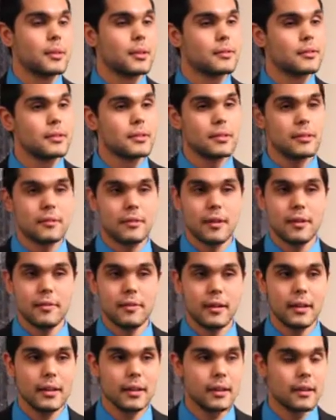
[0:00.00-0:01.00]
We don't need to
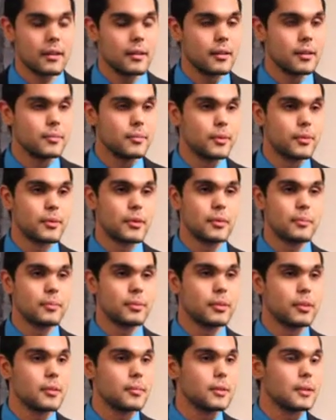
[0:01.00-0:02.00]
verify income nor
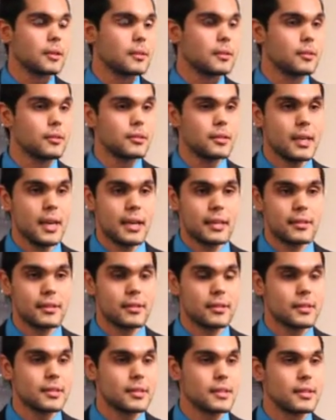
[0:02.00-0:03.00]
employment. No tax
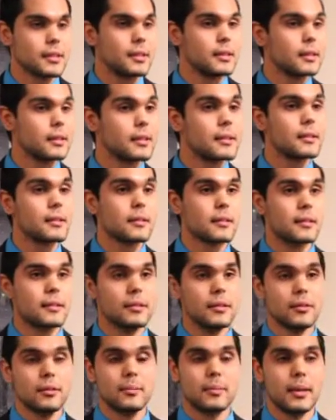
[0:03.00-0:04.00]
returns needed.
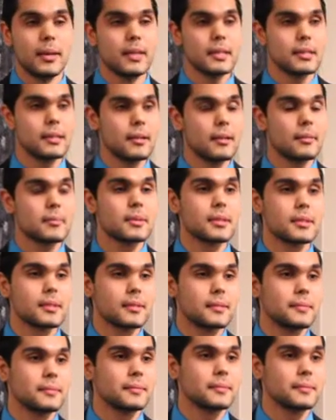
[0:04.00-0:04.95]
No pay stubs.